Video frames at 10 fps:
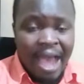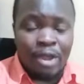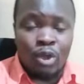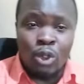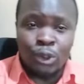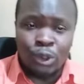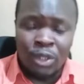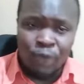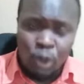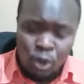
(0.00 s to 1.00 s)
And
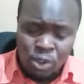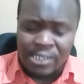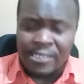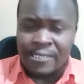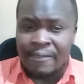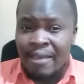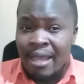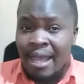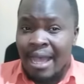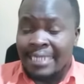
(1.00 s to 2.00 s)
also if you look
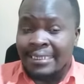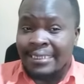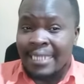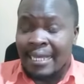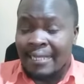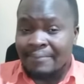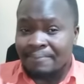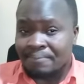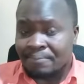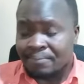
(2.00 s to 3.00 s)
at
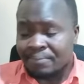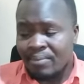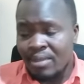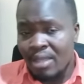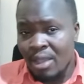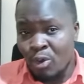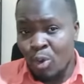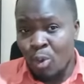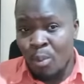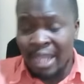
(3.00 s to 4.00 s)
uh,
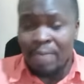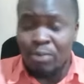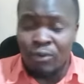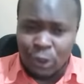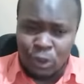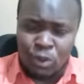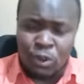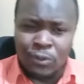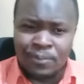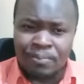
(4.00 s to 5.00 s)
Mike Mbuvi
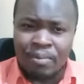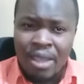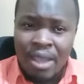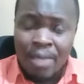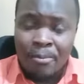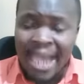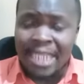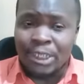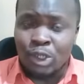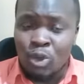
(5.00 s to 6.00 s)
Sonko.
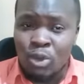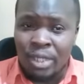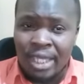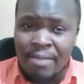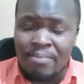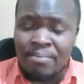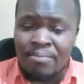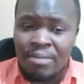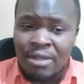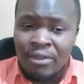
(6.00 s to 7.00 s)
Mike Sonko
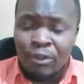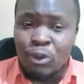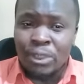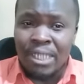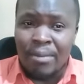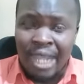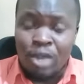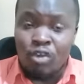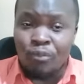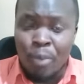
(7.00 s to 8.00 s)
came through some
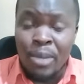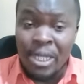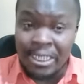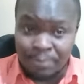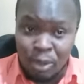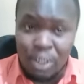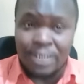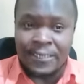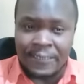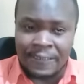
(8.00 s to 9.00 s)
kind of populist
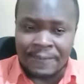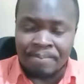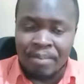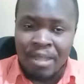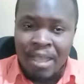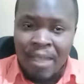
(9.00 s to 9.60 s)
politics.